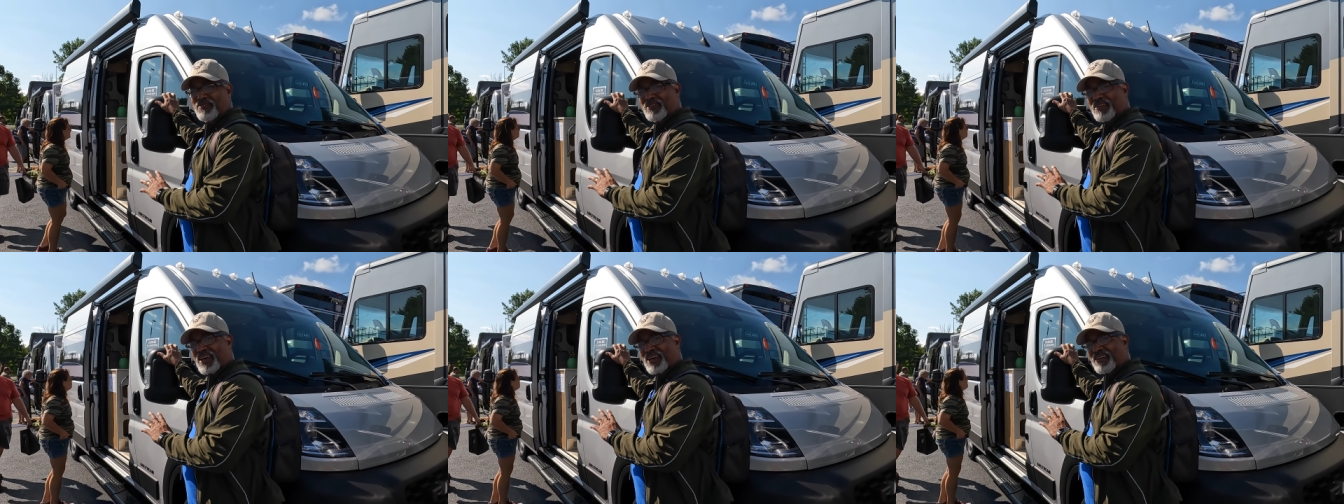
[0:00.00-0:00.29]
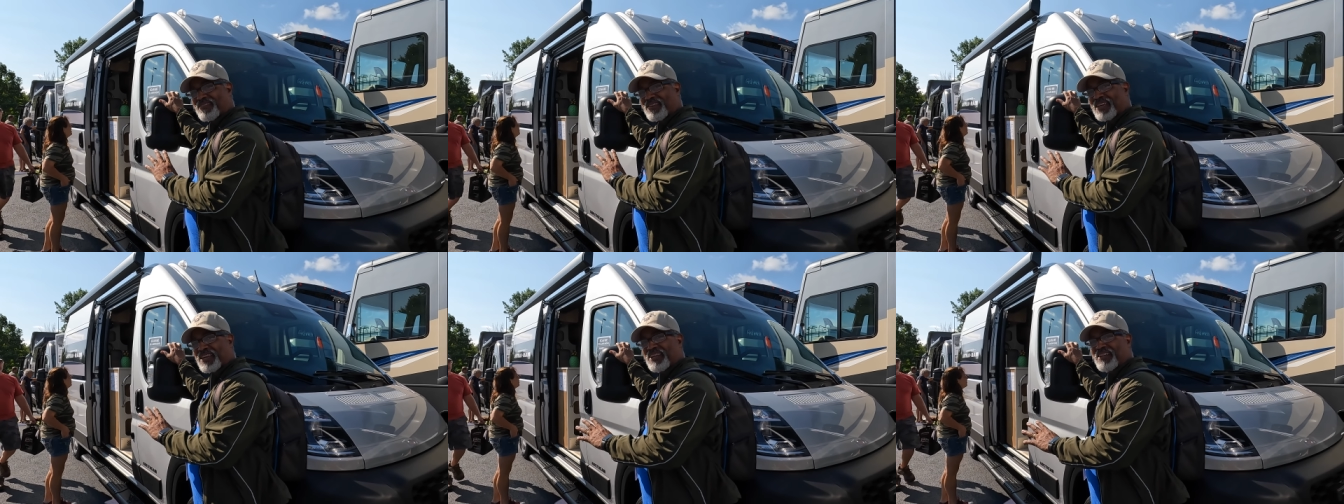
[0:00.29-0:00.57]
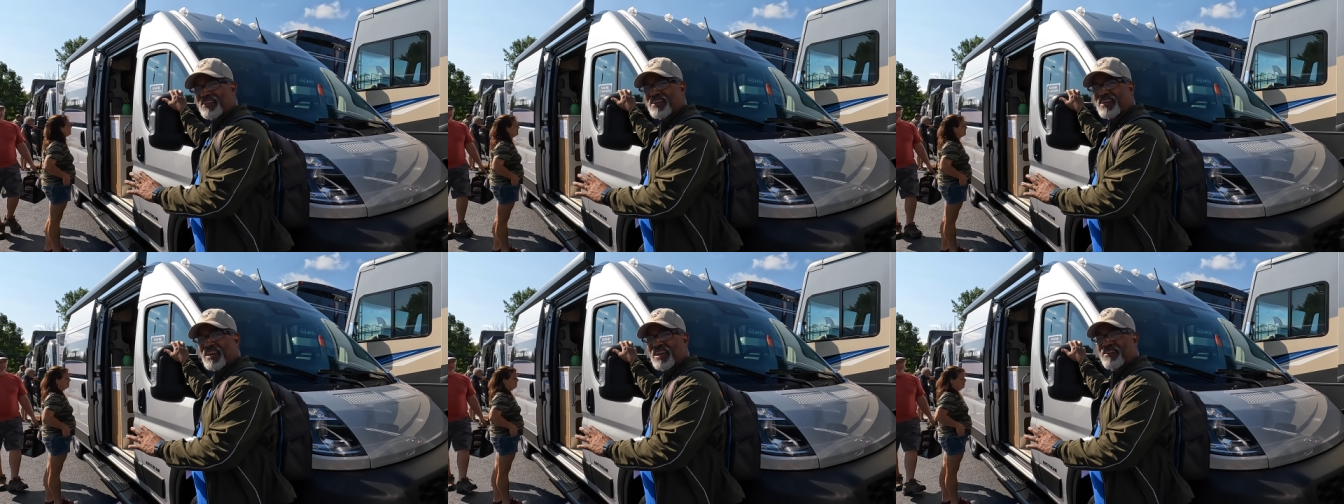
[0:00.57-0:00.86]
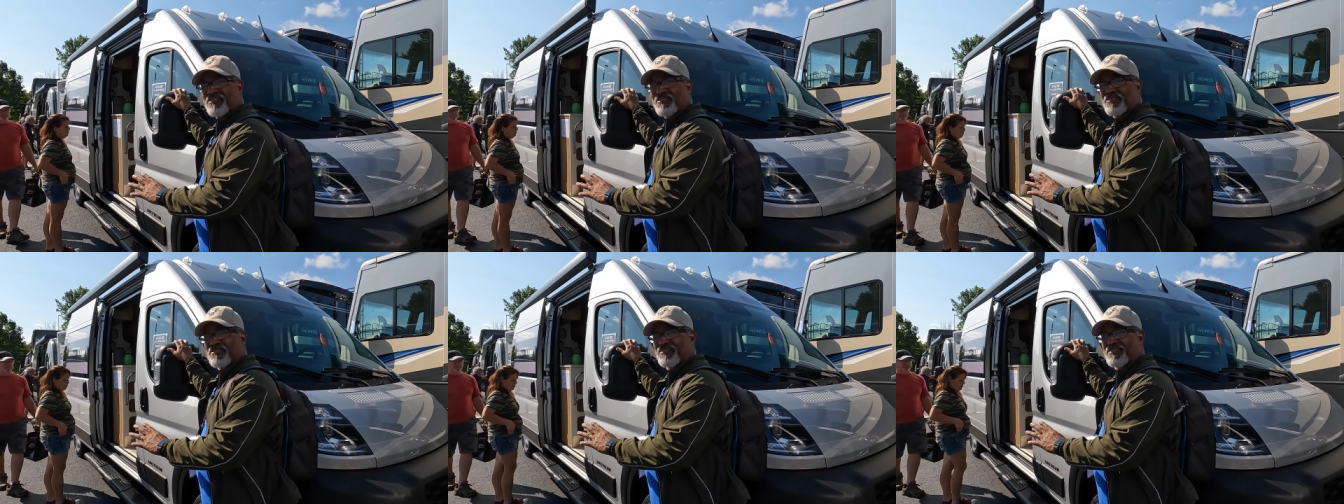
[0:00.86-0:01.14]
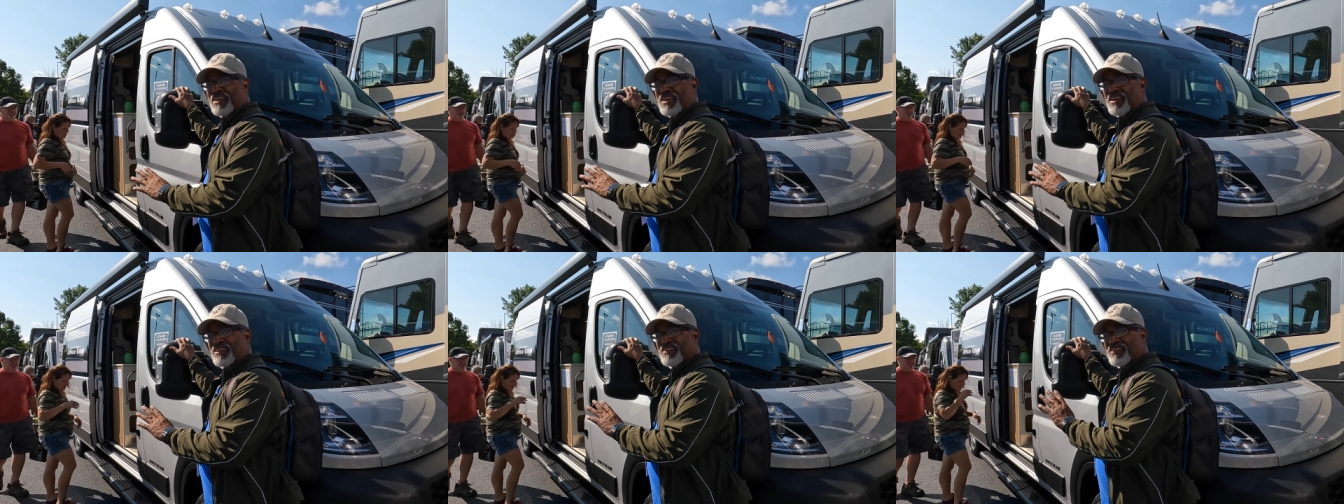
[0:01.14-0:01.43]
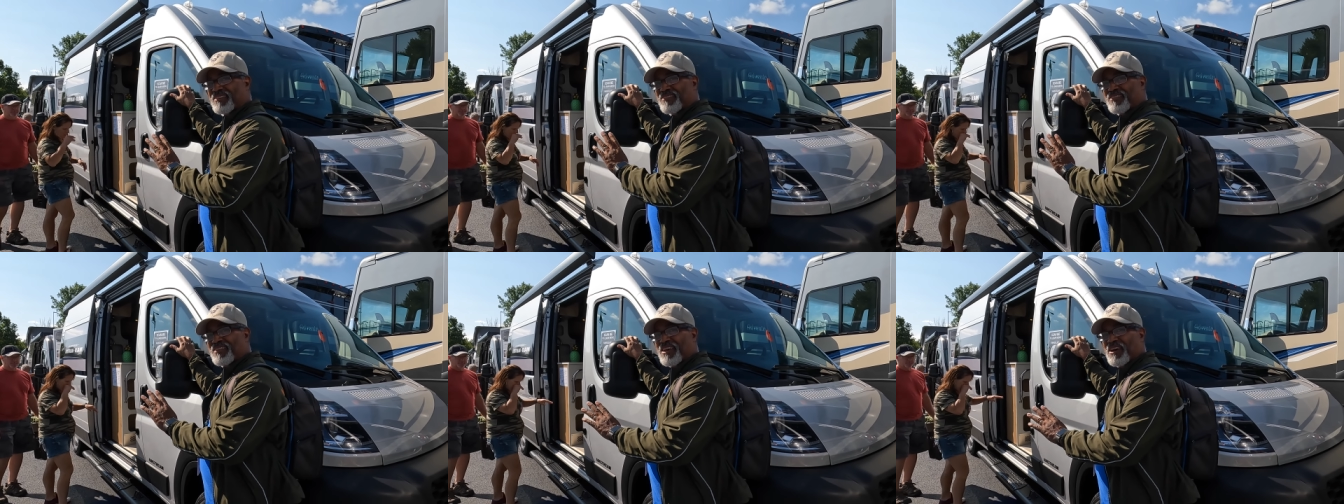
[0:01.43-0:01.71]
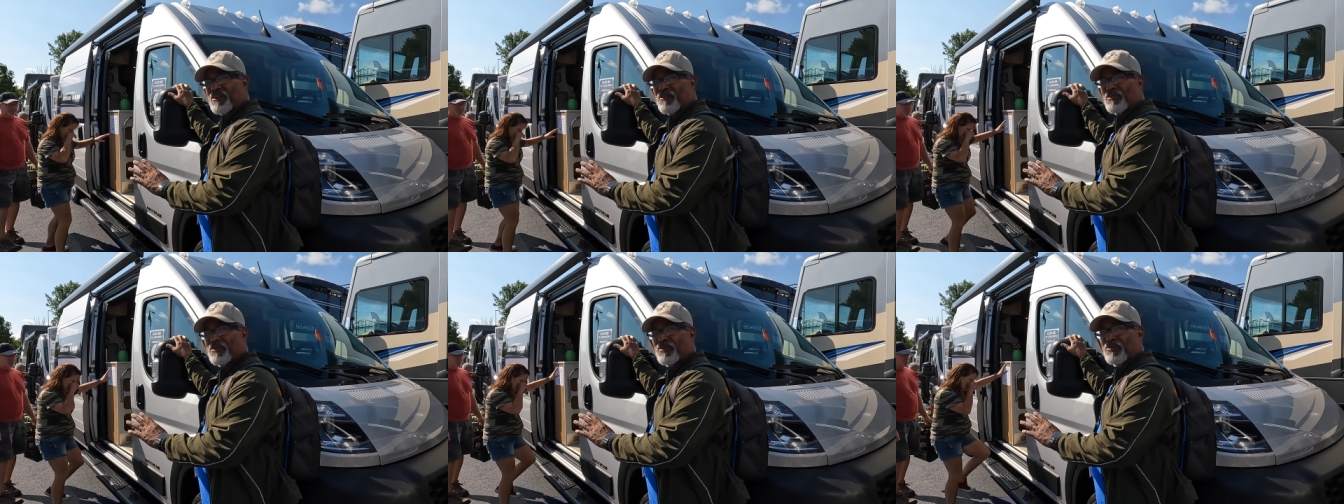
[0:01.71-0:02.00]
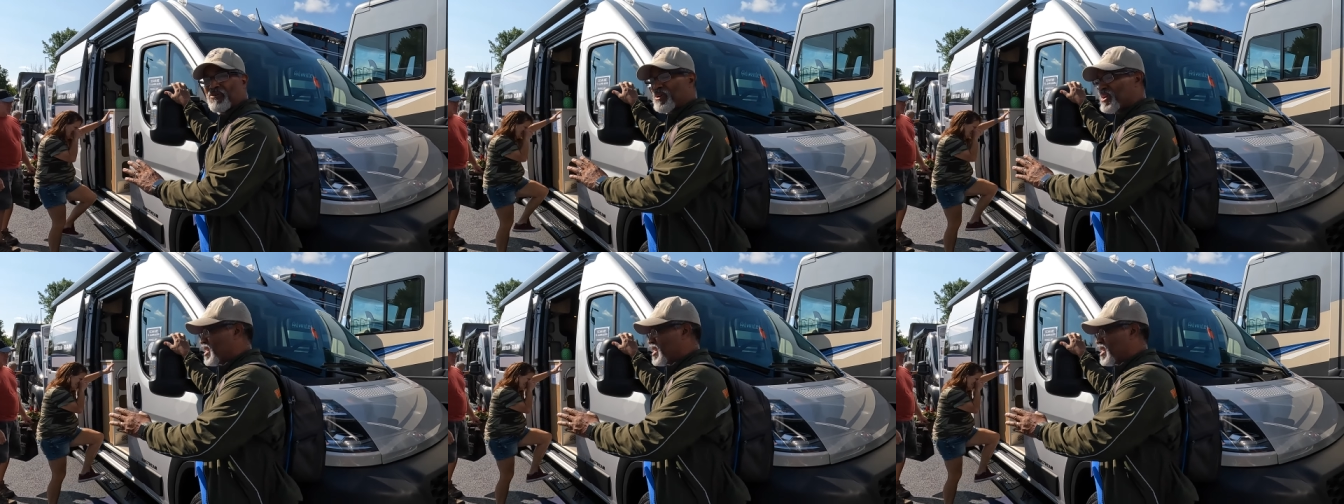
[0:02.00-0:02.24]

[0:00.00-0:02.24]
It has indicators to tell you